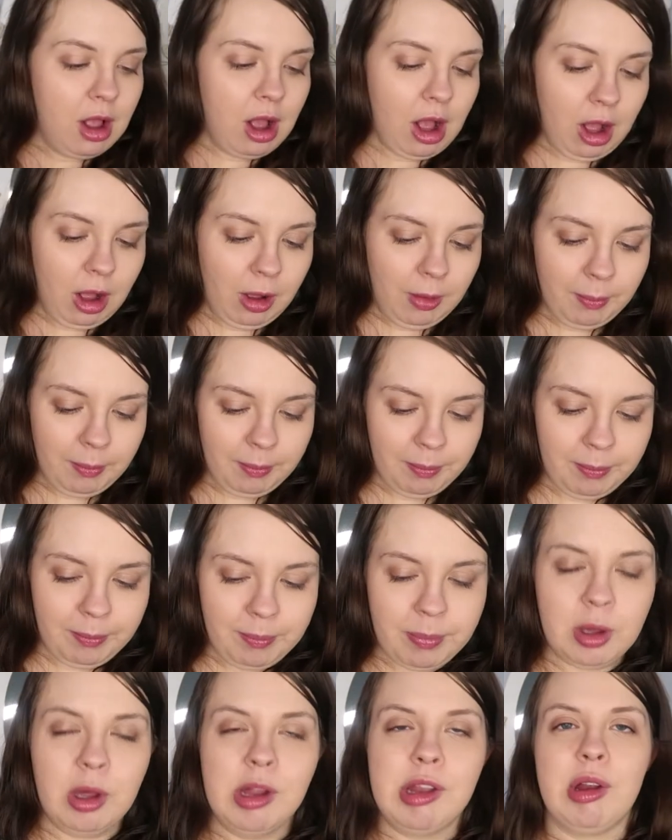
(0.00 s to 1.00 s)

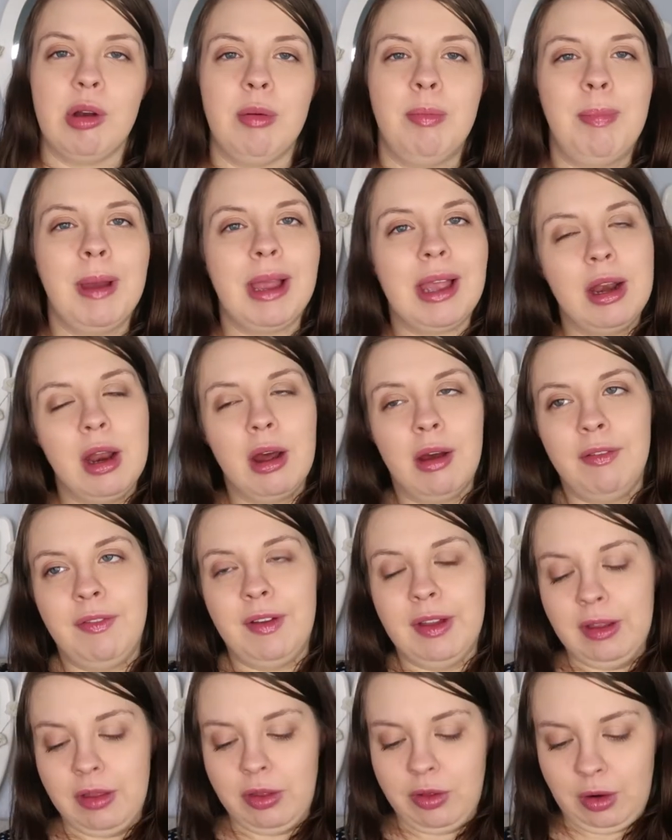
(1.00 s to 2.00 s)
because they're big enough
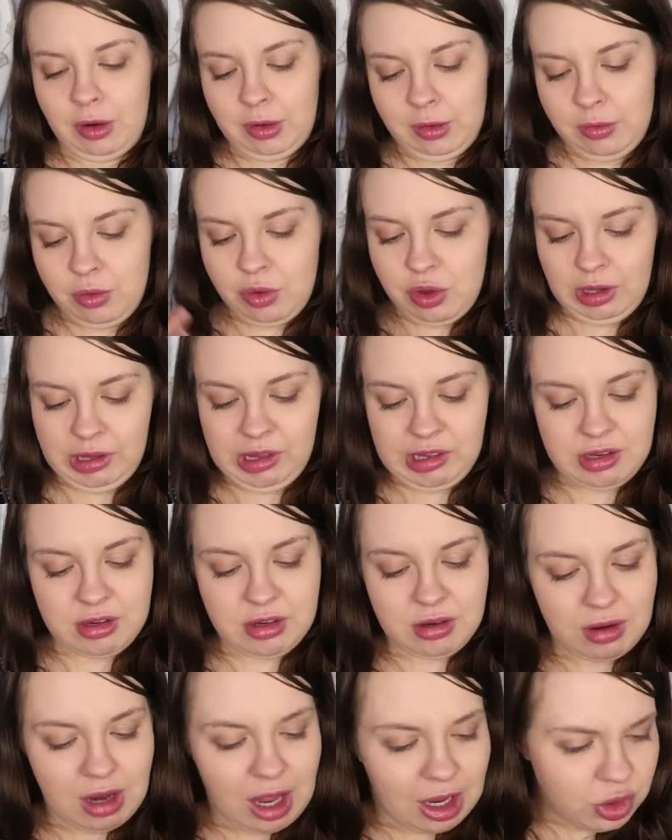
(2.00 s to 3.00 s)
and they're
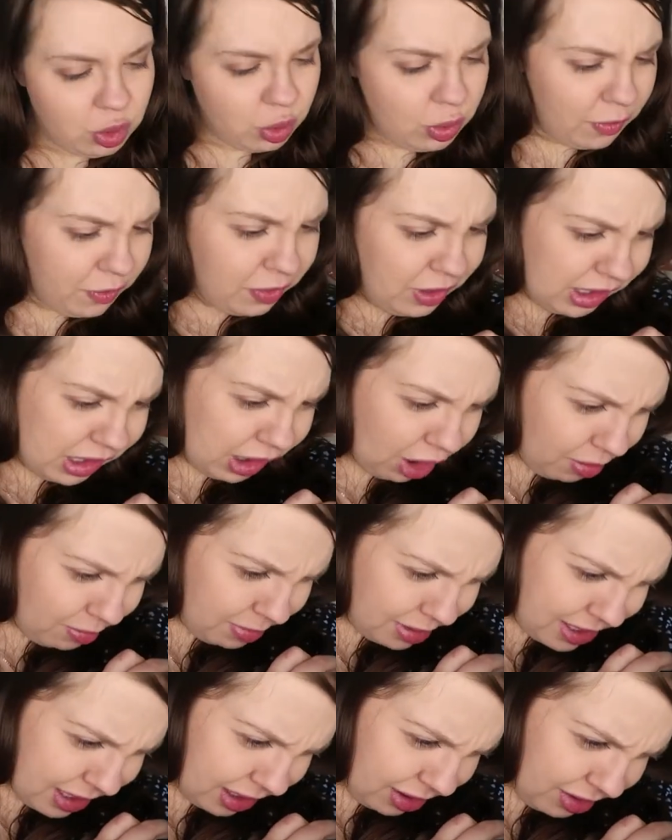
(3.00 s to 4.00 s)
just, I don't know if these are
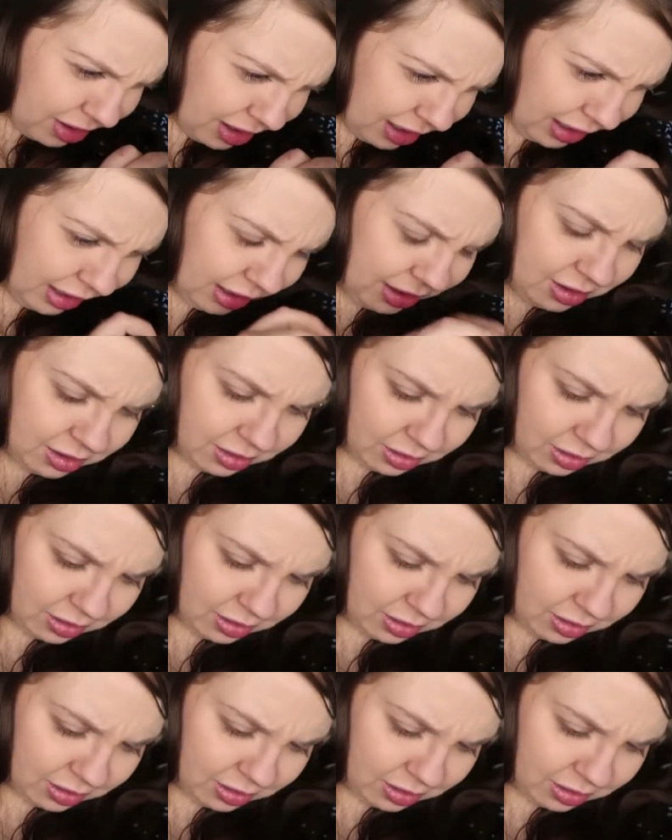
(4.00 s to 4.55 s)
maternity,